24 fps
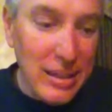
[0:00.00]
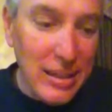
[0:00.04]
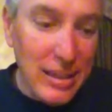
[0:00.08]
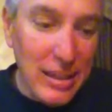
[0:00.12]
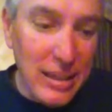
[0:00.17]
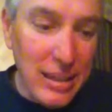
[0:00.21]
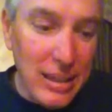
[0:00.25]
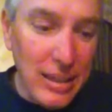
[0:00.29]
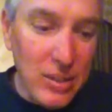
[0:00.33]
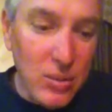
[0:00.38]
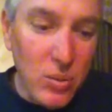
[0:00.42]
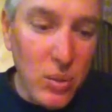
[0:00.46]

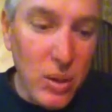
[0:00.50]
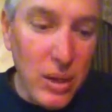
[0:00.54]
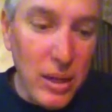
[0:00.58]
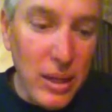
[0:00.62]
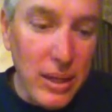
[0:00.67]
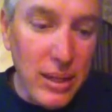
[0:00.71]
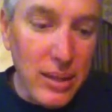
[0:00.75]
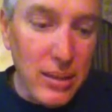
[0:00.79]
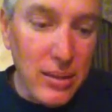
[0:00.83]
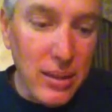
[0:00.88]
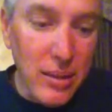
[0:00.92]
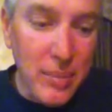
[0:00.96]
it is what it
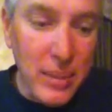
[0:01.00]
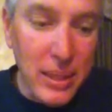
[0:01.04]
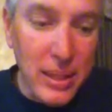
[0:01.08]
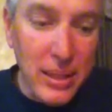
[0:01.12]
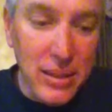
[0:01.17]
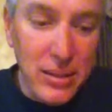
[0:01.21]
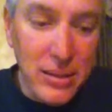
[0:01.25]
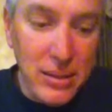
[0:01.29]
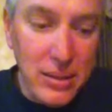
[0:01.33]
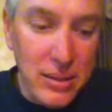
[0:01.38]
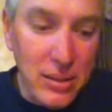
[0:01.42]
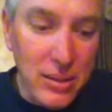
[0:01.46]
is. I mean,
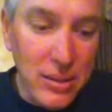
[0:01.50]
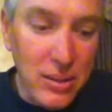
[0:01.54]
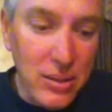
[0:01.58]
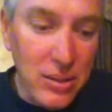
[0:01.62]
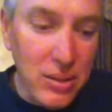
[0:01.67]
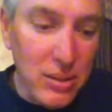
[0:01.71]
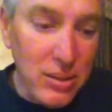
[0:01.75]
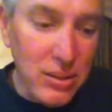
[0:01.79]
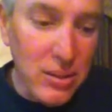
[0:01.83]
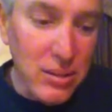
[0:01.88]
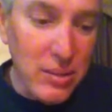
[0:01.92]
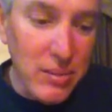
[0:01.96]
this is
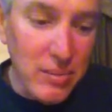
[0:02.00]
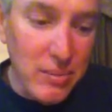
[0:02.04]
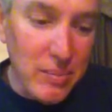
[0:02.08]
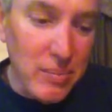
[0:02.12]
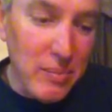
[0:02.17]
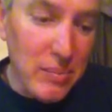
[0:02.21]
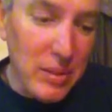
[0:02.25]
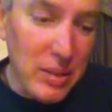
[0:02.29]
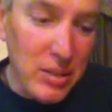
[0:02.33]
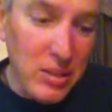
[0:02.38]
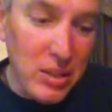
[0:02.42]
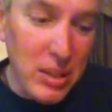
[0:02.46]

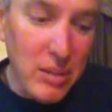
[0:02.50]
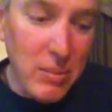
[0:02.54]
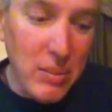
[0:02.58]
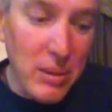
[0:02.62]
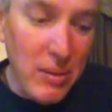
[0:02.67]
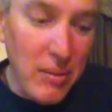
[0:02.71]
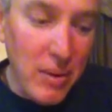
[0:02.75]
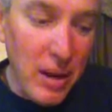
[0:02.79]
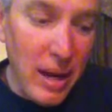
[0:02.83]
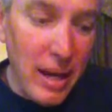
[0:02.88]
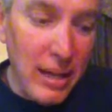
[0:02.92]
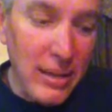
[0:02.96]
a cheap
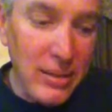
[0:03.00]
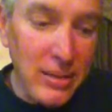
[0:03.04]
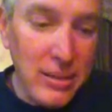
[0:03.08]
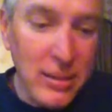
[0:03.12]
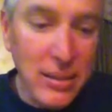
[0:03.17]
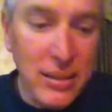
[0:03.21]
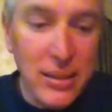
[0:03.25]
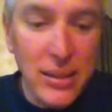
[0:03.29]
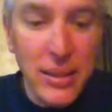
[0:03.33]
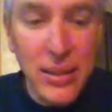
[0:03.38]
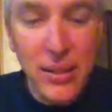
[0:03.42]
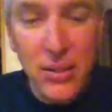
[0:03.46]
device,
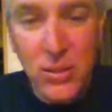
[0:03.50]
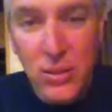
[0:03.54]
and